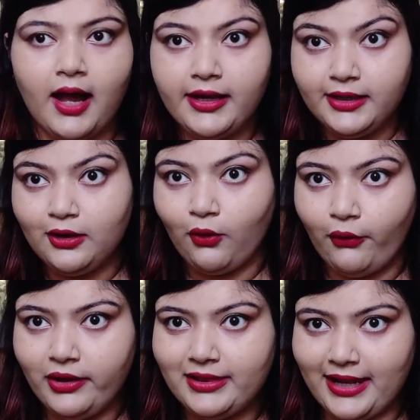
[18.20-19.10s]
onion
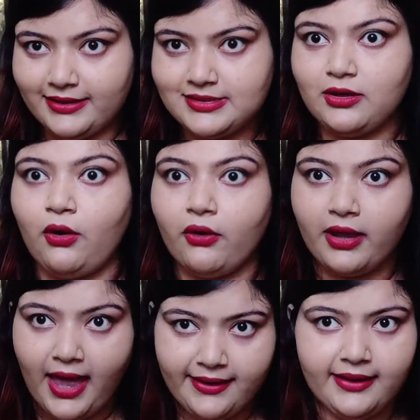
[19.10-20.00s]
oil, that is the
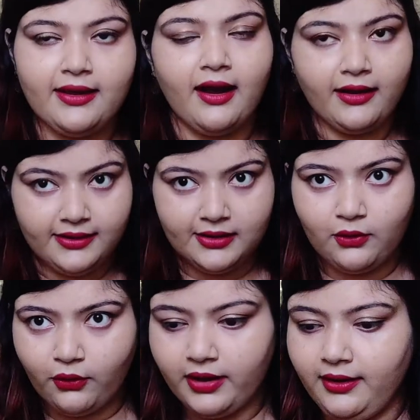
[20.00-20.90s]
organic
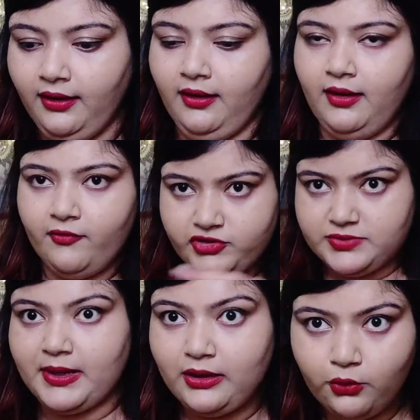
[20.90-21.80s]
onion oil, which
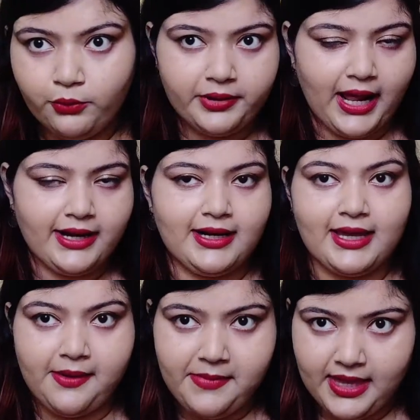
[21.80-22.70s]
is by no brand,
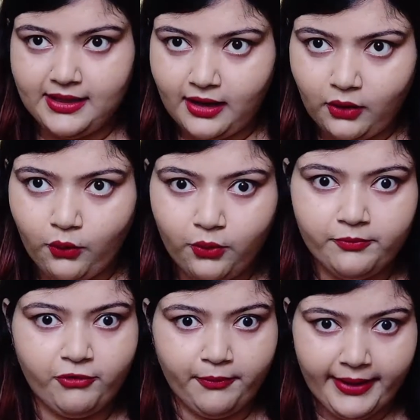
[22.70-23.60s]
like I make it at
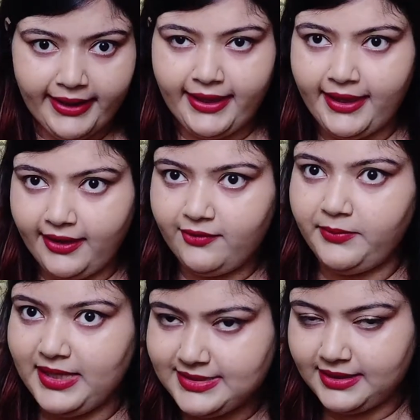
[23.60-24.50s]
home for my
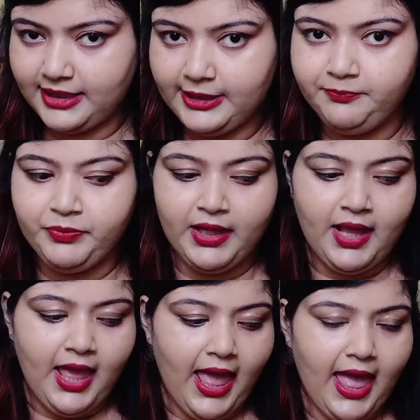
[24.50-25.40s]
hair basically,
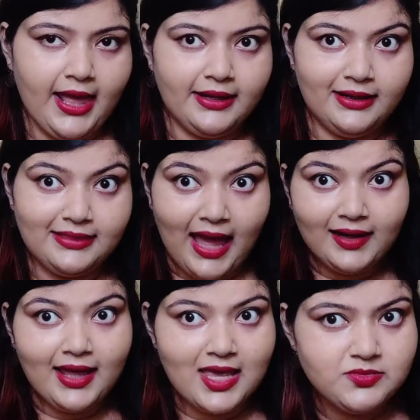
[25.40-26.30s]
and
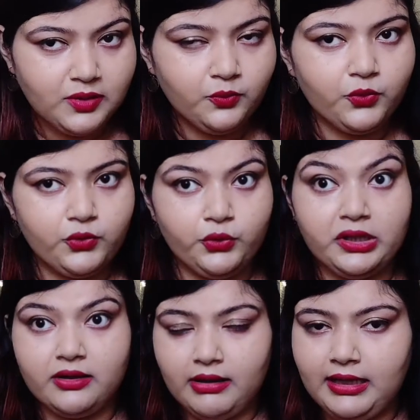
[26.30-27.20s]
that has been
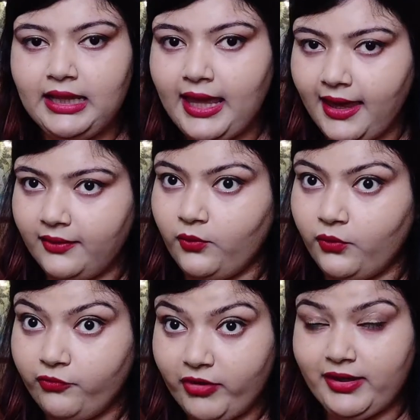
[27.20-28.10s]
doing
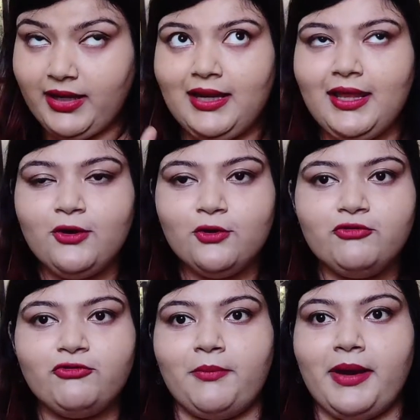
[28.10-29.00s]
really
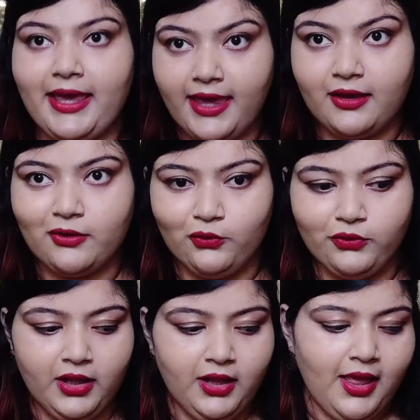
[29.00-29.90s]
good for my hair
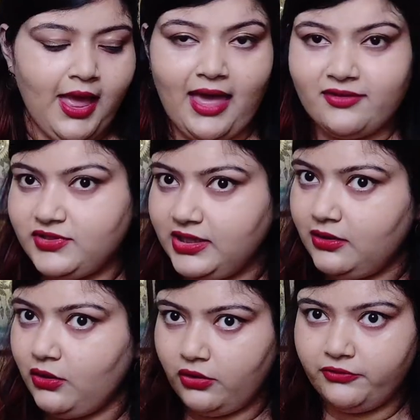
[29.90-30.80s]
growth. I've
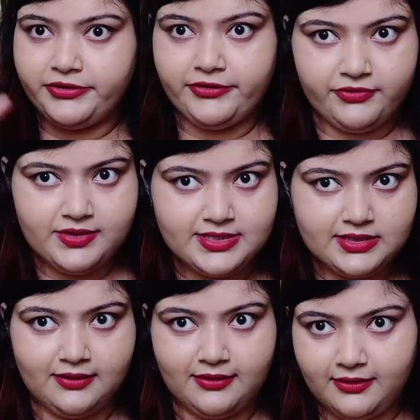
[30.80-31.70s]
seen a lot of
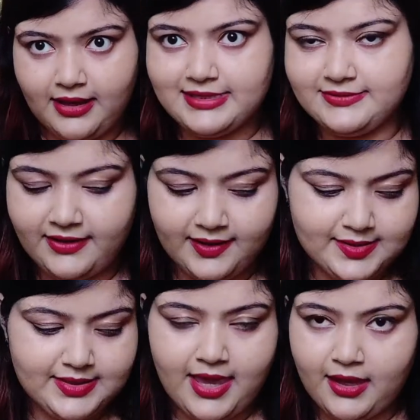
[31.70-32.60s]
difference as far
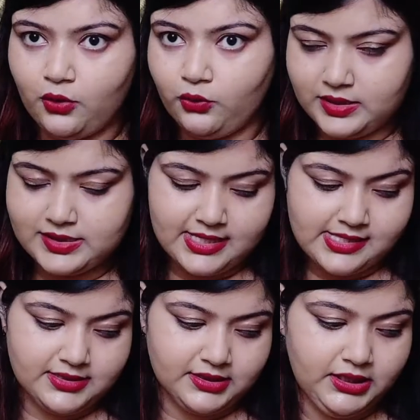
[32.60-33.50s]
as hair growth is
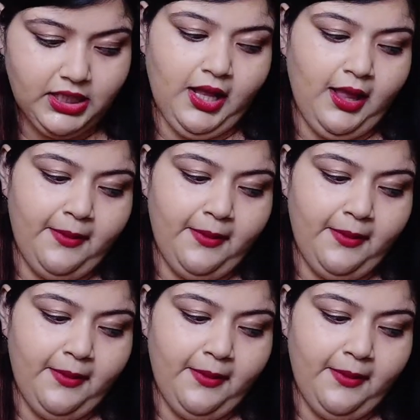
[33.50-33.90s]
concerned.